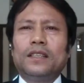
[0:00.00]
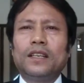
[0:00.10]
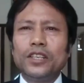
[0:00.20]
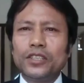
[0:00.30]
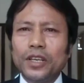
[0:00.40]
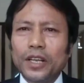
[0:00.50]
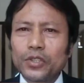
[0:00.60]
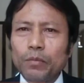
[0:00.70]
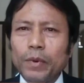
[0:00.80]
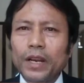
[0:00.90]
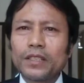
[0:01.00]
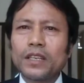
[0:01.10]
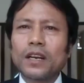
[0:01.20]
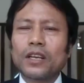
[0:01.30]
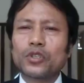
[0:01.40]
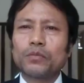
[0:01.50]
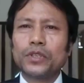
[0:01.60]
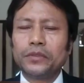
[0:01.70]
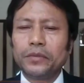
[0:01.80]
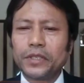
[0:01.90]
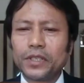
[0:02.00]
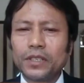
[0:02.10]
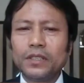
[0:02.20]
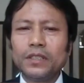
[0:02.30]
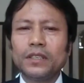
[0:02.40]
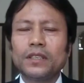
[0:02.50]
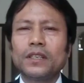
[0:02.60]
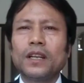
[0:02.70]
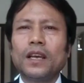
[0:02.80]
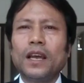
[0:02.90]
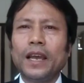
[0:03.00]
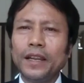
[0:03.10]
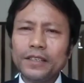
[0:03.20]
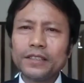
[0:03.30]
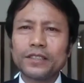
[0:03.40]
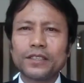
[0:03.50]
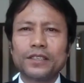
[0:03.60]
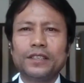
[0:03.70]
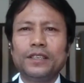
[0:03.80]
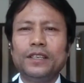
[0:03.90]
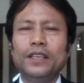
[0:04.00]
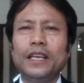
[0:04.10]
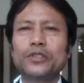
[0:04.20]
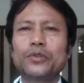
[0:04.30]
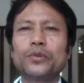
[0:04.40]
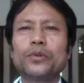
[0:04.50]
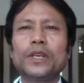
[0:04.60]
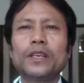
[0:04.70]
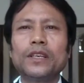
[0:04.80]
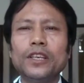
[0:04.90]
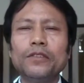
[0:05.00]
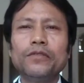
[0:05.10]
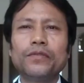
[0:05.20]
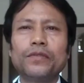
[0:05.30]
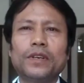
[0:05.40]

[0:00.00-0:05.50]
the teacher has to manage the classroom situation, and he has to give